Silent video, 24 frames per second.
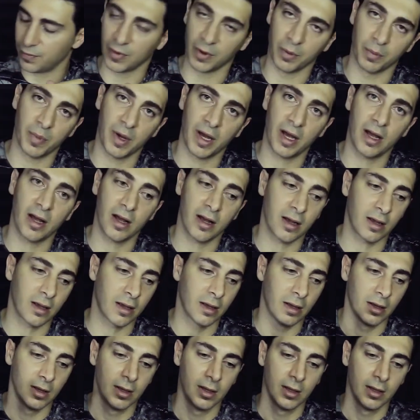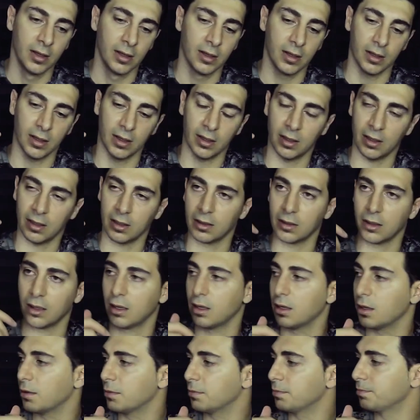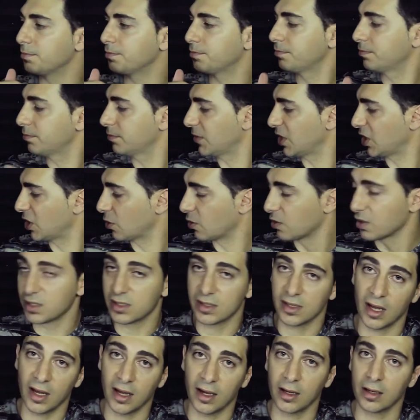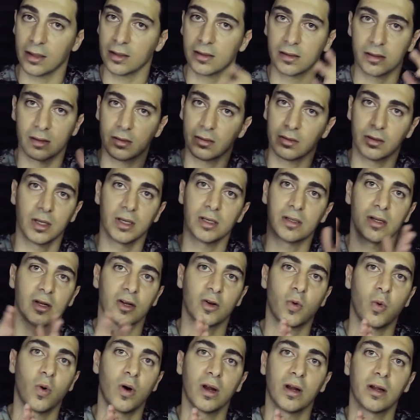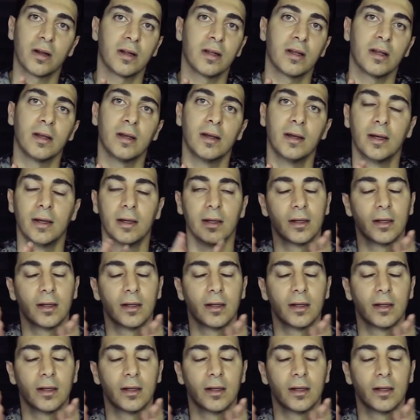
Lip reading: The bag, and the stands, decent quality.